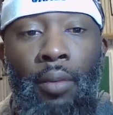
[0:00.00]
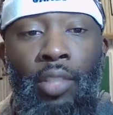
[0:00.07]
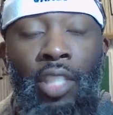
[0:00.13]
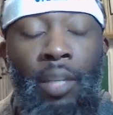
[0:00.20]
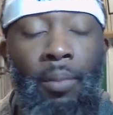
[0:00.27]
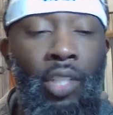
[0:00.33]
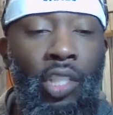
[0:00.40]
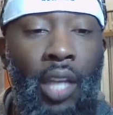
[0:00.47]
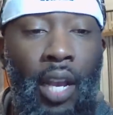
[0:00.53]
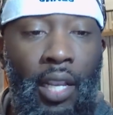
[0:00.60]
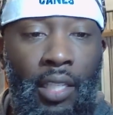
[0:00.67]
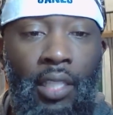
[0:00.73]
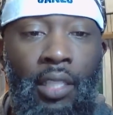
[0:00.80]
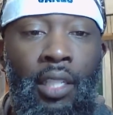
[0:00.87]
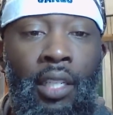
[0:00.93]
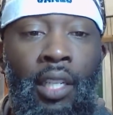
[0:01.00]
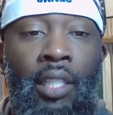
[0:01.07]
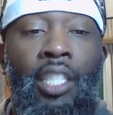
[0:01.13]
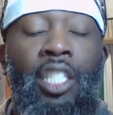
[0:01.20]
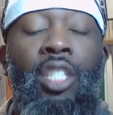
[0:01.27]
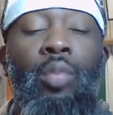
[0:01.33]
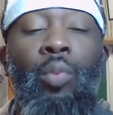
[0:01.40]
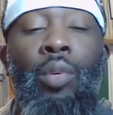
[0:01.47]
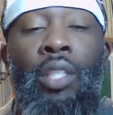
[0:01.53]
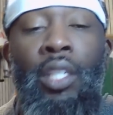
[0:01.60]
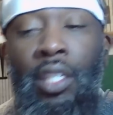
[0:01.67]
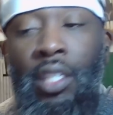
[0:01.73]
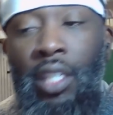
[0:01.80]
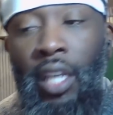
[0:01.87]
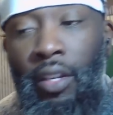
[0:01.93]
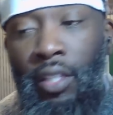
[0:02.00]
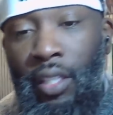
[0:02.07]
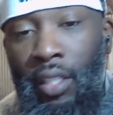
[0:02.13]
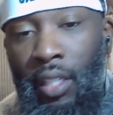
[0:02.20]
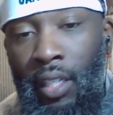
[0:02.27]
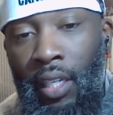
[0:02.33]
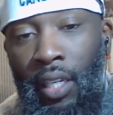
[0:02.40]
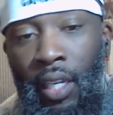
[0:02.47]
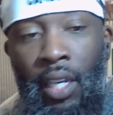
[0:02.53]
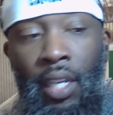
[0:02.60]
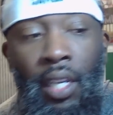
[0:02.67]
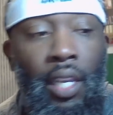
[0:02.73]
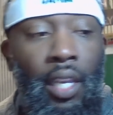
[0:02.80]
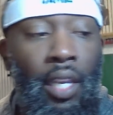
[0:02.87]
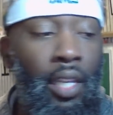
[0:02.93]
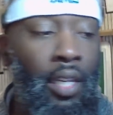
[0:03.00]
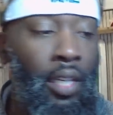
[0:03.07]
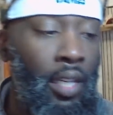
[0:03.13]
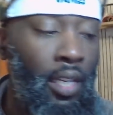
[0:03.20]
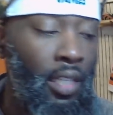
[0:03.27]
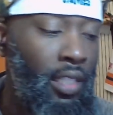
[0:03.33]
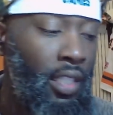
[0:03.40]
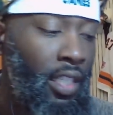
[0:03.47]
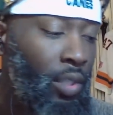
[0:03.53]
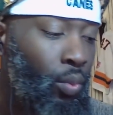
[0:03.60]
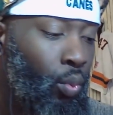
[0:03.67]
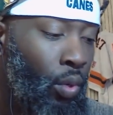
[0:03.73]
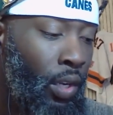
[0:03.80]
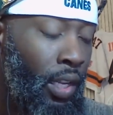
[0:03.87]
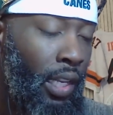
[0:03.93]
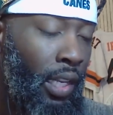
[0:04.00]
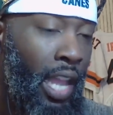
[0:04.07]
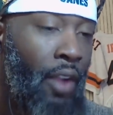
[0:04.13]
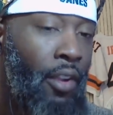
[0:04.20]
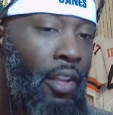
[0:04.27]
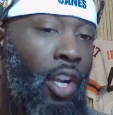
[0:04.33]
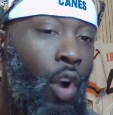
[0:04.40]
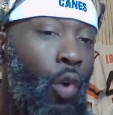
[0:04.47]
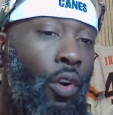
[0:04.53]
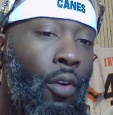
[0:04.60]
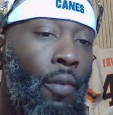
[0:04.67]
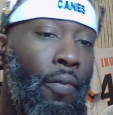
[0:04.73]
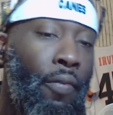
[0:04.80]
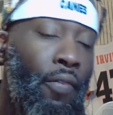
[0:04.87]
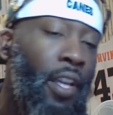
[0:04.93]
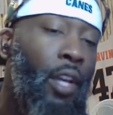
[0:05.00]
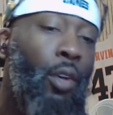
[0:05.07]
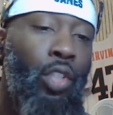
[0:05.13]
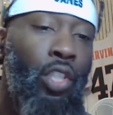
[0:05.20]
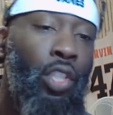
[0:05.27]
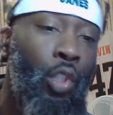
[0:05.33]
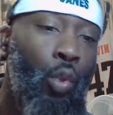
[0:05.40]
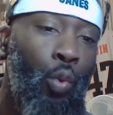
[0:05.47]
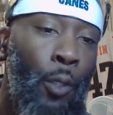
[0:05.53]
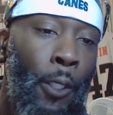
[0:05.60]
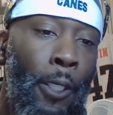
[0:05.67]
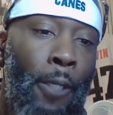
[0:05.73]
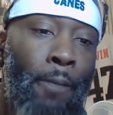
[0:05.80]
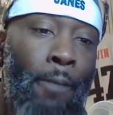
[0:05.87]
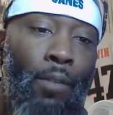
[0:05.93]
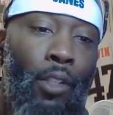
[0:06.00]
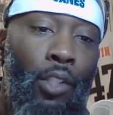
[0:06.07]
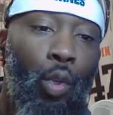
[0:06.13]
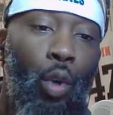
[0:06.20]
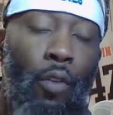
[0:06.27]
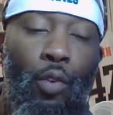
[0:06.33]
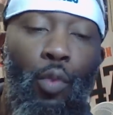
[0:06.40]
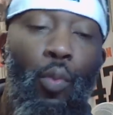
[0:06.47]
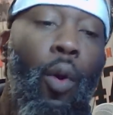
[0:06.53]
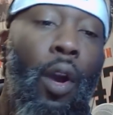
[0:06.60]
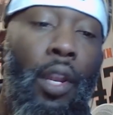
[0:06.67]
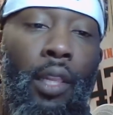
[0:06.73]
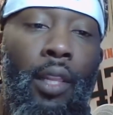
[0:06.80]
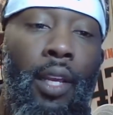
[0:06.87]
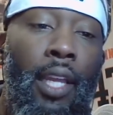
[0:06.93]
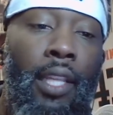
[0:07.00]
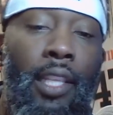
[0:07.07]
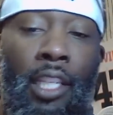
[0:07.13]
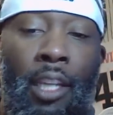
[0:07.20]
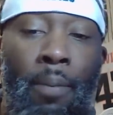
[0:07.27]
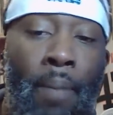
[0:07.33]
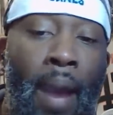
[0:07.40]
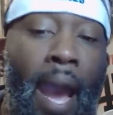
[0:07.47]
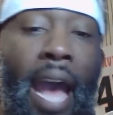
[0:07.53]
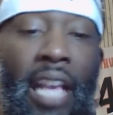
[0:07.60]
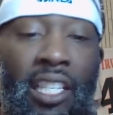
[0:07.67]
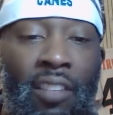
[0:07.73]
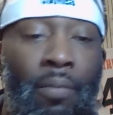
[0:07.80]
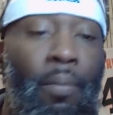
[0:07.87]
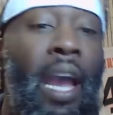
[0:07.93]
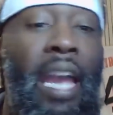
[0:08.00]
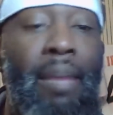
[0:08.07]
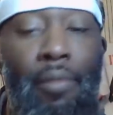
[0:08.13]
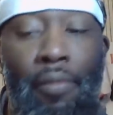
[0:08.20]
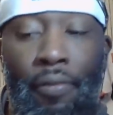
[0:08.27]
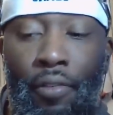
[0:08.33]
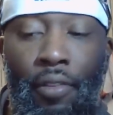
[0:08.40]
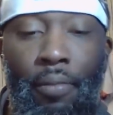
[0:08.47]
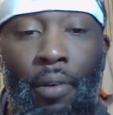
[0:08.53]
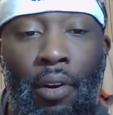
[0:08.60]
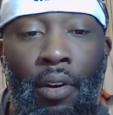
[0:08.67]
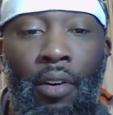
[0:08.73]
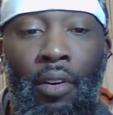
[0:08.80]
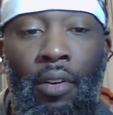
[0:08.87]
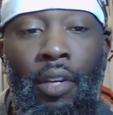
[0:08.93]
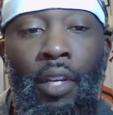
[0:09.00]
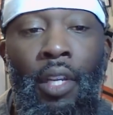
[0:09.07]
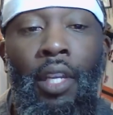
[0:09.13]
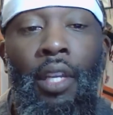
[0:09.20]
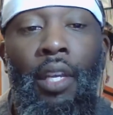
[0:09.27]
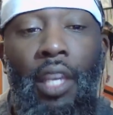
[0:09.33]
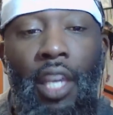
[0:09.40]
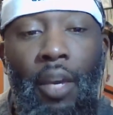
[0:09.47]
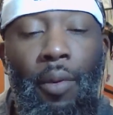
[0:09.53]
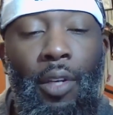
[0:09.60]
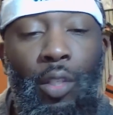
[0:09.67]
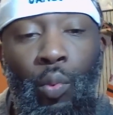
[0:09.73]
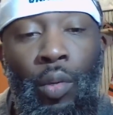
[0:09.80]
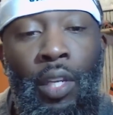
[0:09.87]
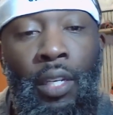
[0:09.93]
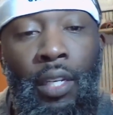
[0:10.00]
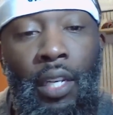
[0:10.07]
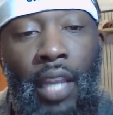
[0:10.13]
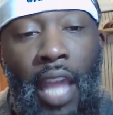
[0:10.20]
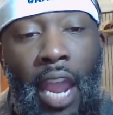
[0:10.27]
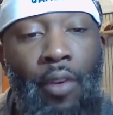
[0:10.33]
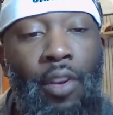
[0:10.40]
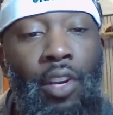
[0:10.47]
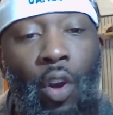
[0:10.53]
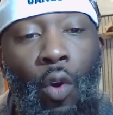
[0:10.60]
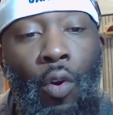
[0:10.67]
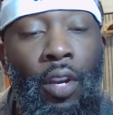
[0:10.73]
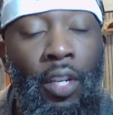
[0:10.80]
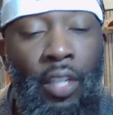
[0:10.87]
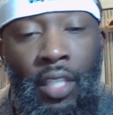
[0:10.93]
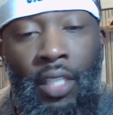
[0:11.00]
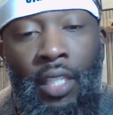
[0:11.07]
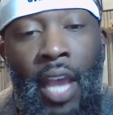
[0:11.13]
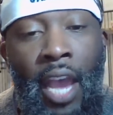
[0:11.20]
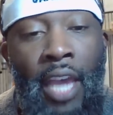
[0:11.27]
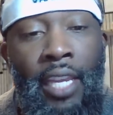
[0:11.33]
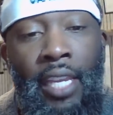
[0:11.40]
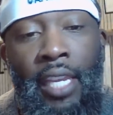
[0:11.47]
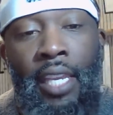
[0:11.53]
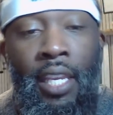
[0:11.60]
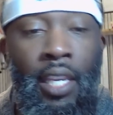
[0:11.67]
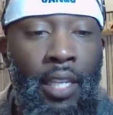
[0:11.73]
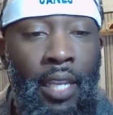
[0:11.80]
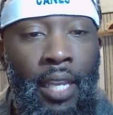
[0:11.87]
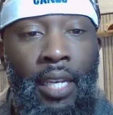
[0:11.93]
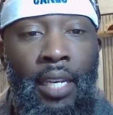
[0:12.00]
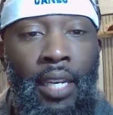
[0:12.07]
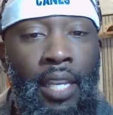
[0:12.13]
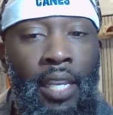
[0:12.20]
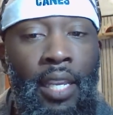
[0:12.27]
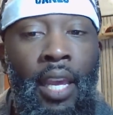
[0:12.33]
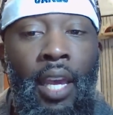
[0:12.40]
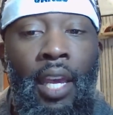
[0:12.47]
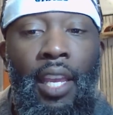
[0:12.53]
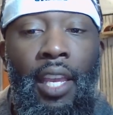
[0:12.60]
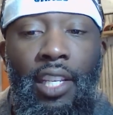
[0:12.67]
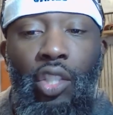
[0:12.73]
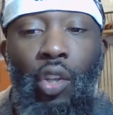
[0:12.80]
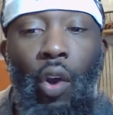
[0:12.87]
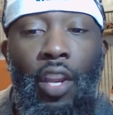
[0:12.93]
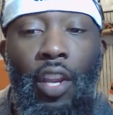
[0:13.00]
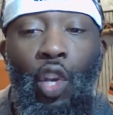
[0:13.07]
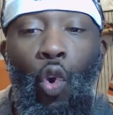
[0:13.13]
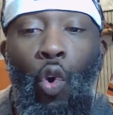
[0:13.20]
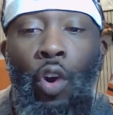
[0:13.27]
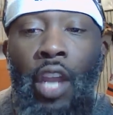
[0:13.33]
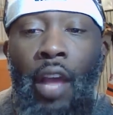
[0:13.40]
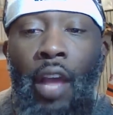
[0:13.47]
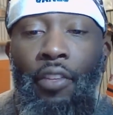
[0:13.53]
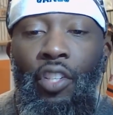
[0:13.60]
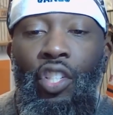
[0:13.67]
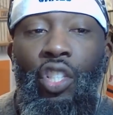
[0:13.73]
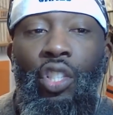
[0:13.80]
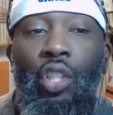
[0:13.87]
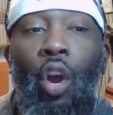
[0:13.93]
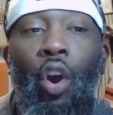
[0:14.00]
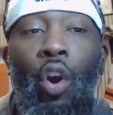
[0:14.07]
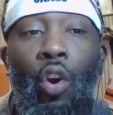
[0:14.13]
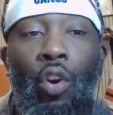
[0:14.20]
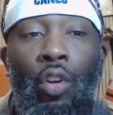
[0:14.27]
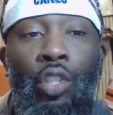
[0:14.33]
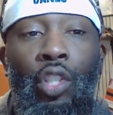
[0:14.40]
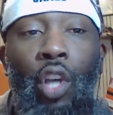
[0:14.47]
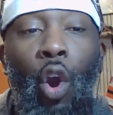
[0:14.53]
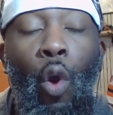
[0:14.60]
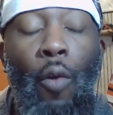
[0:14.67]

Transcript: Jimmy Johnson did. This is what Dennis Erickson did. And this is what Larry Coker failed to do. So if you want to look at the demise of Miami football, it was when Larry Coker decided he started going after stars